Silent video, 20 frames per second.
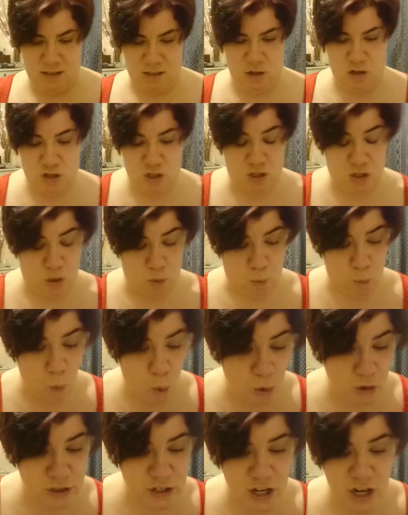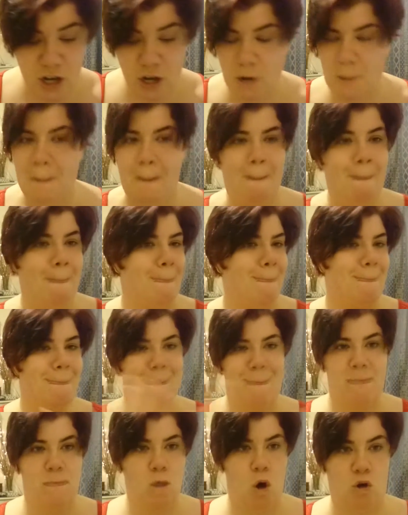So just to warn you,
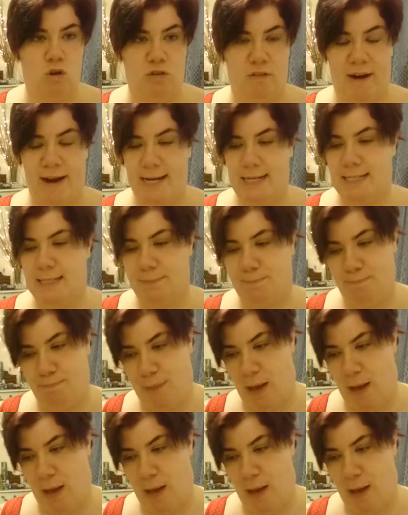not great.